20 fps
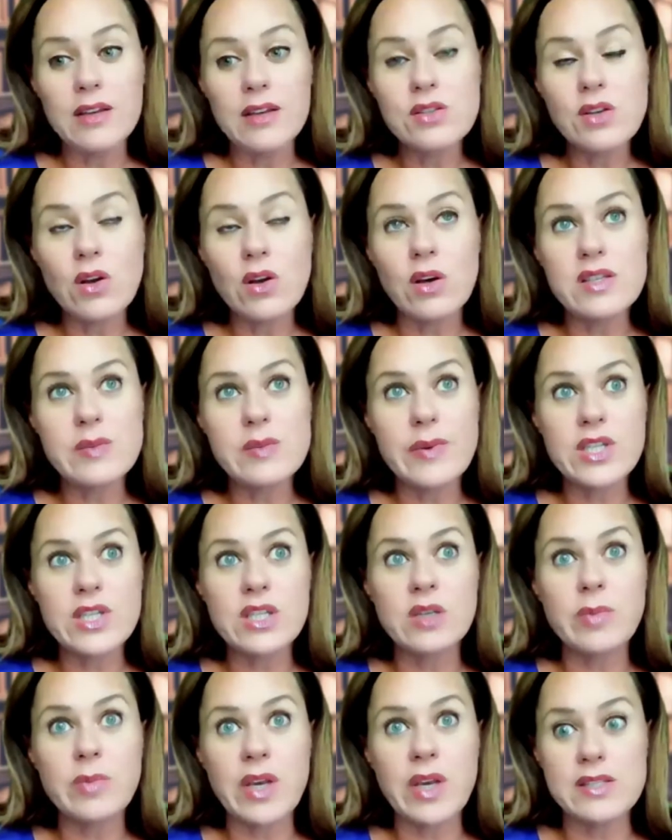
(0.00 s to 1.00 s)
So
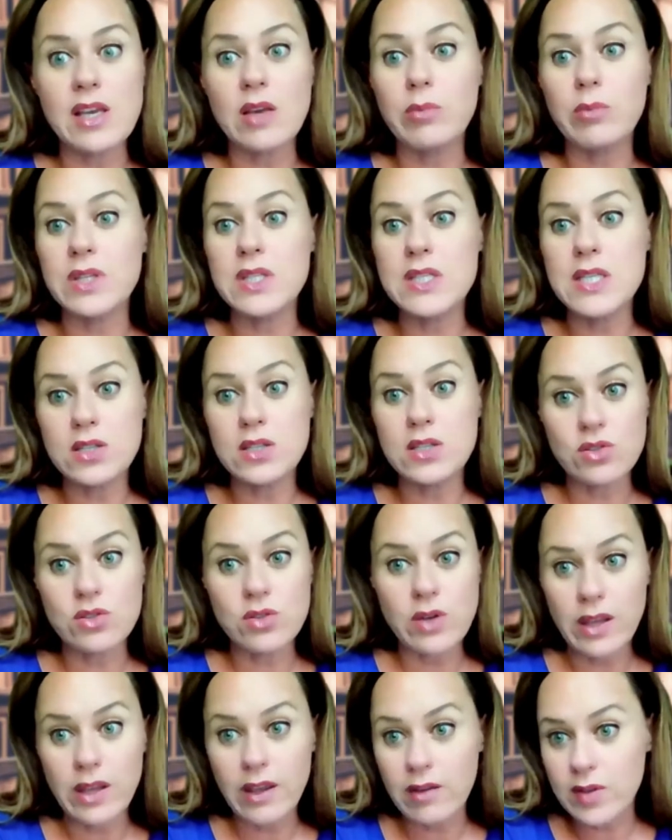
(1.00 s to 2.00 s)
especially because I've been teaching
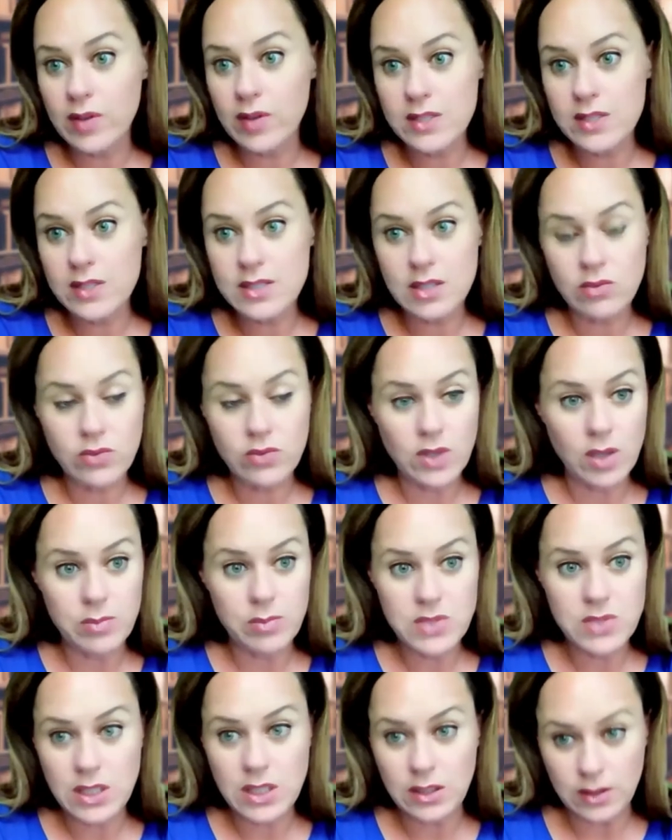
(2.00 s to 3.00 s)
trial advocacy for
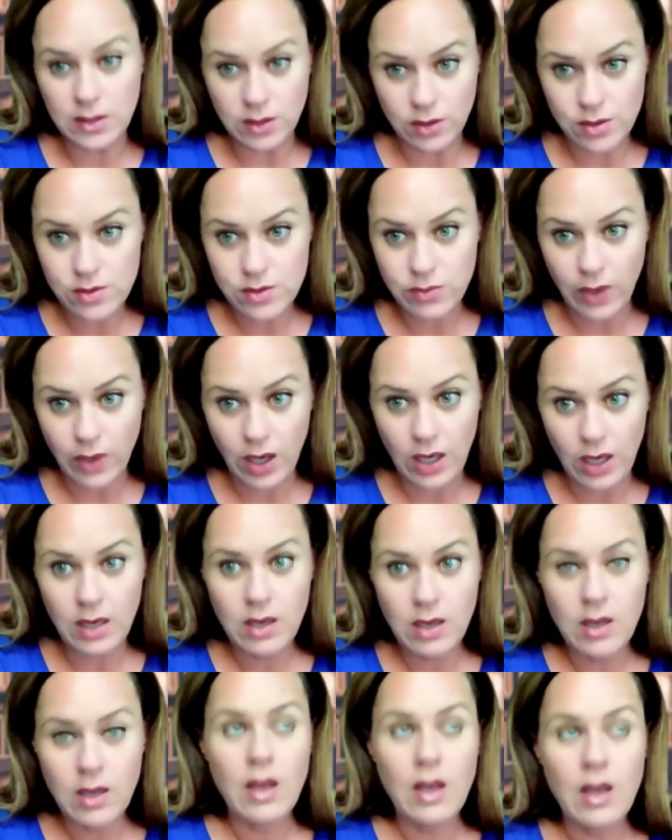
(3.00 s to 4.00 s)
umpteen years, right?
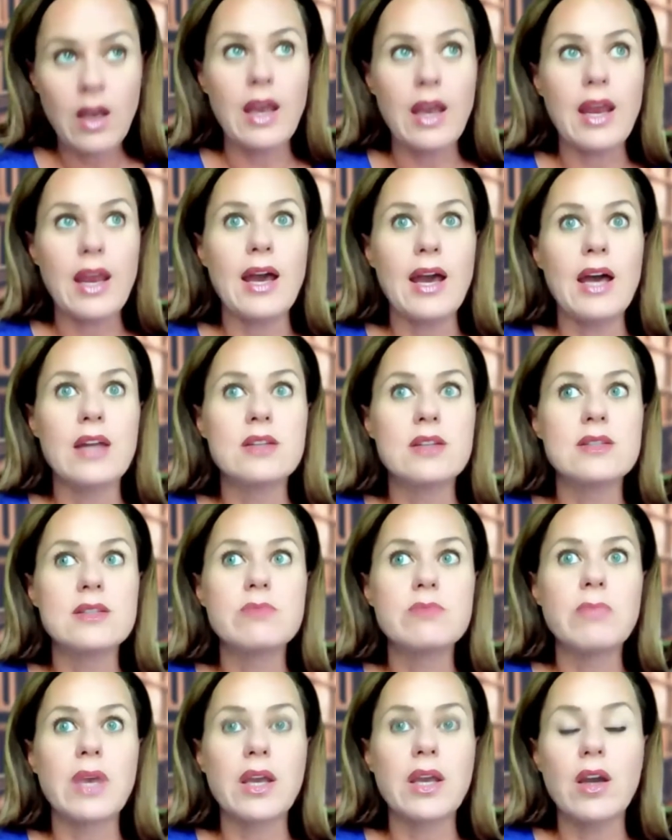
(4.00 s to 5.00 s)
And
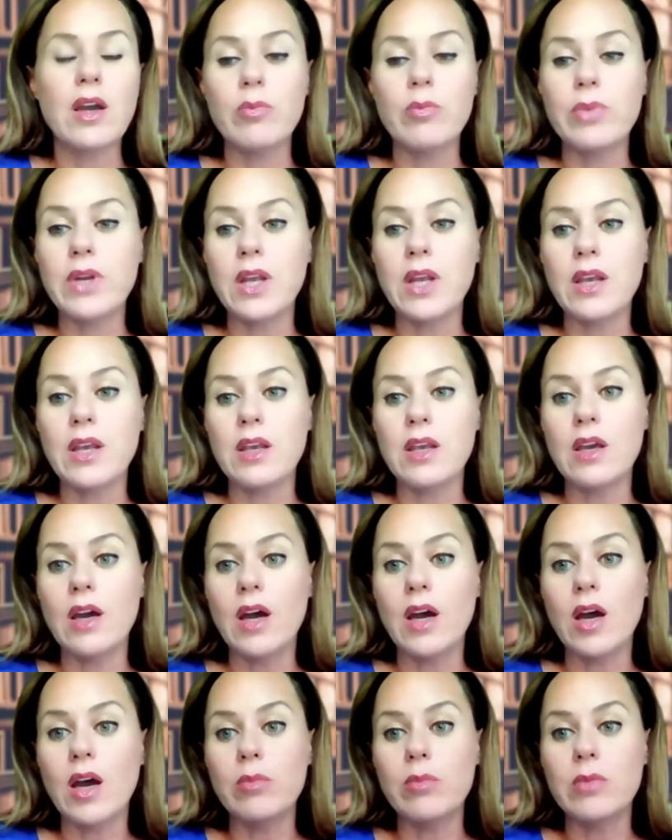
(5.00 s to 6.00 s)
my company
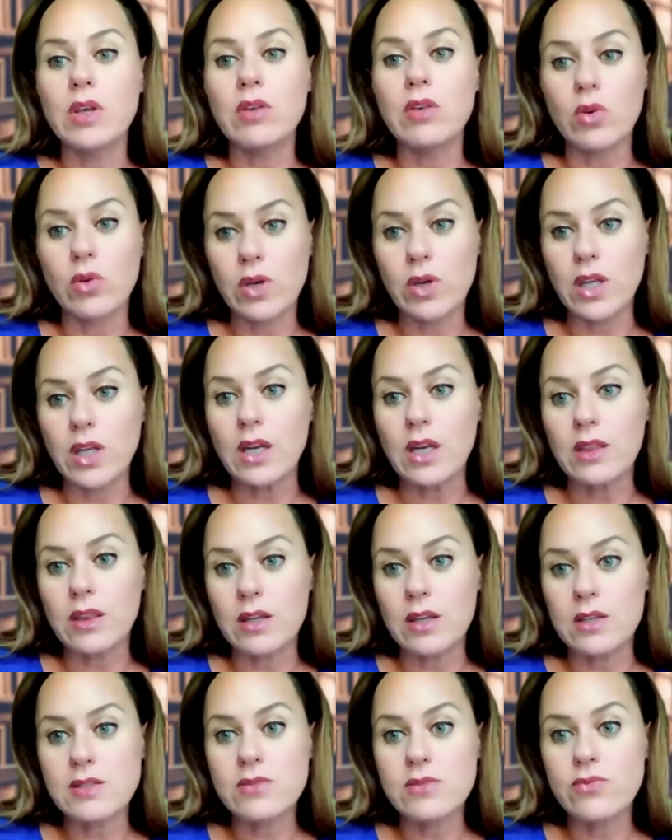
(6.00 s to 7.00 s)
even created
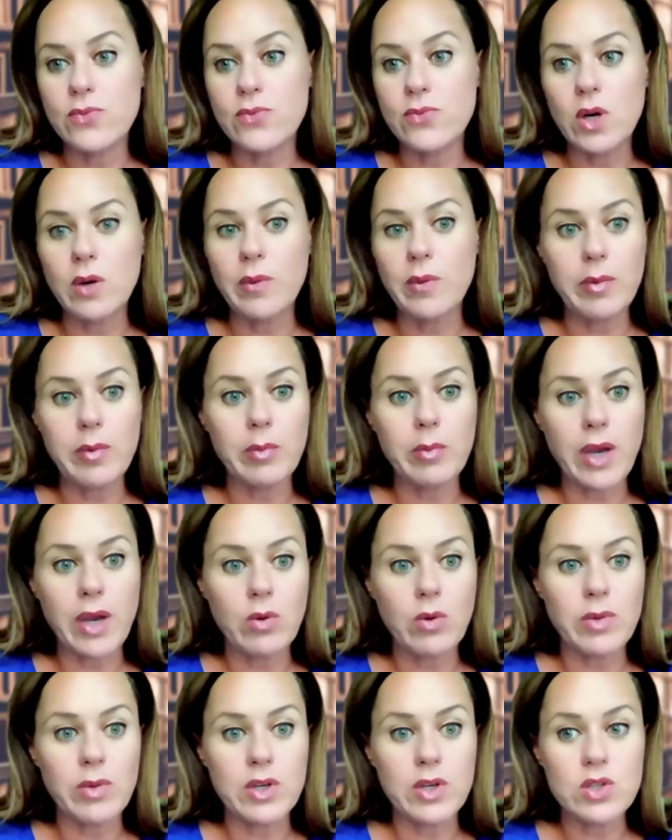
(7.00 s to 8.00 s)
this for women by
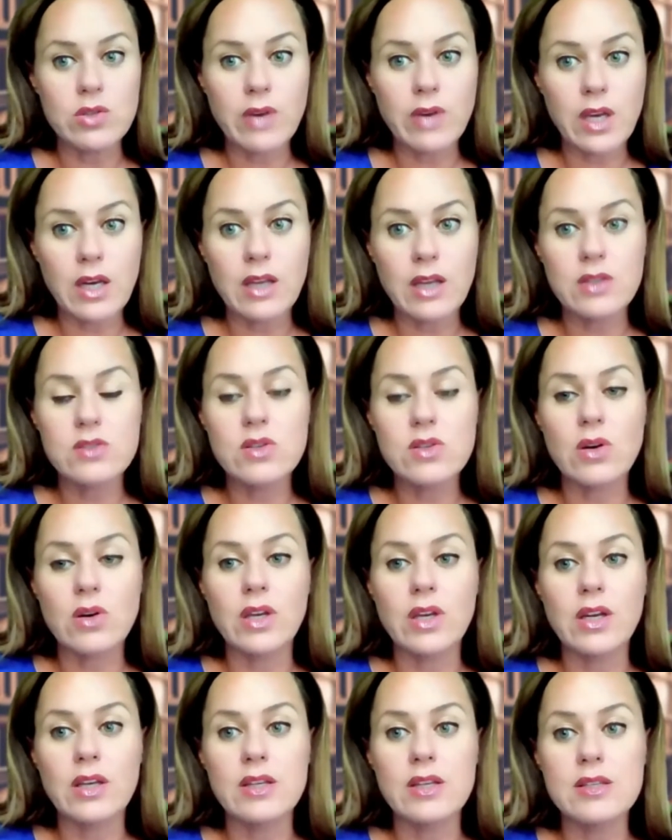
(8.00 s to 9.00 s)
women training. So
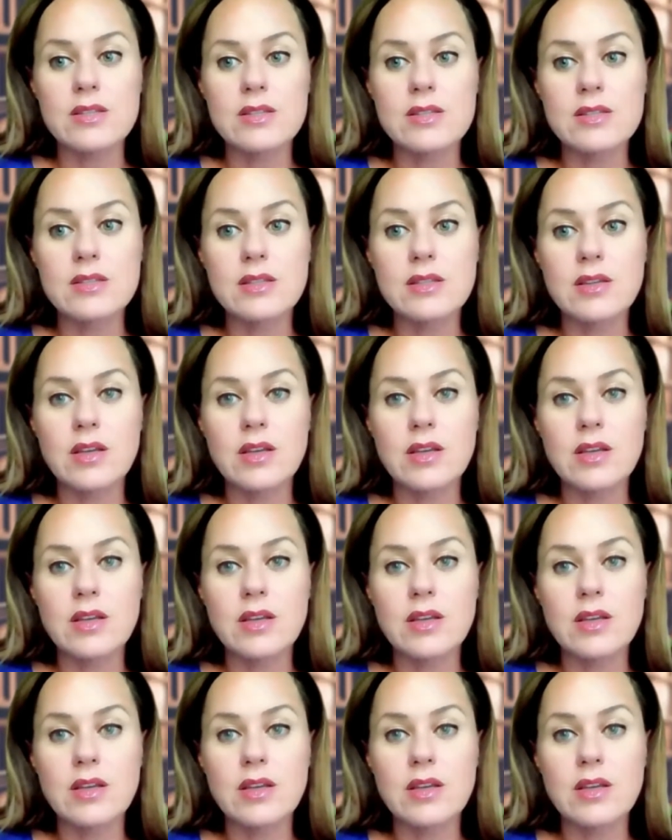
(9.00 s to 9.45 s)
it is